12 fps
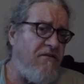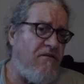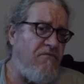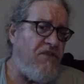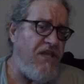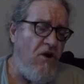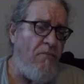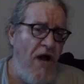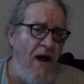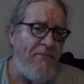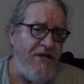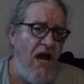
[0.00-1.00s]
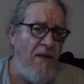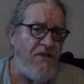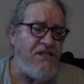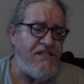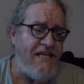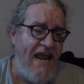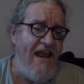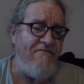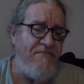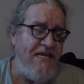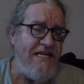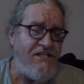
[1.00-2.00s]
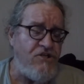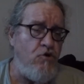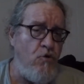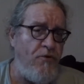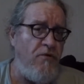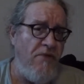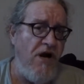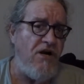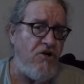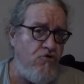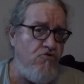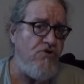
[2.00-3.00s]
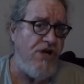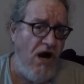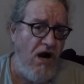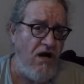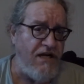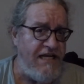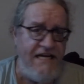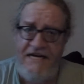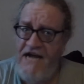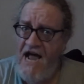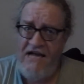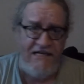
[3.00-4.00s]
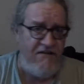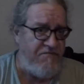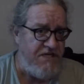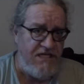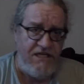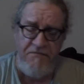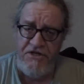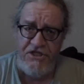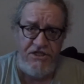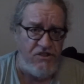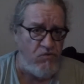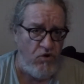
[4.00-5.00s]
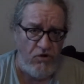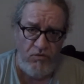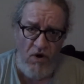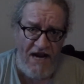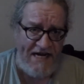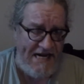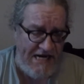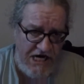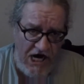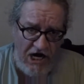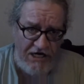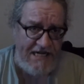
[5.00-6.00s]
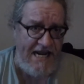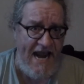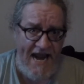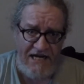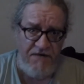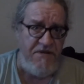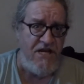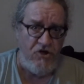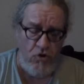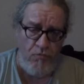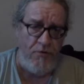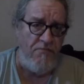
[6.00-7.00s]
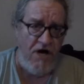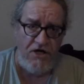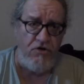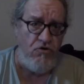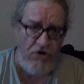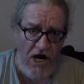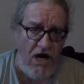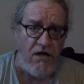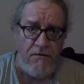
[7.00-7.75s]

Theo Papadopoulos gave me his Kupel Marcoux card. He did not give me a Commissions Worldwide Inc. card. He handed me a Kupel Marcoux card.